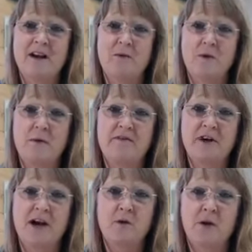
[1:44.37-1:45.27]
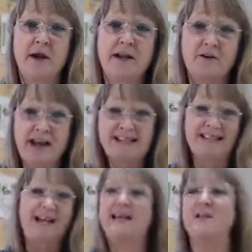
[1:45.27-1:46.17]
what we've got going on here. Yes,
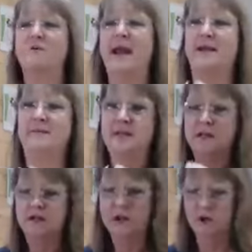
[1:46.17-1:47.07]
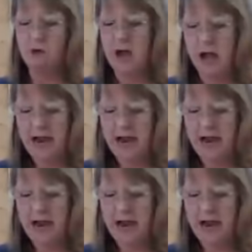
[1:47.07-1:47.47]
I think you can. So I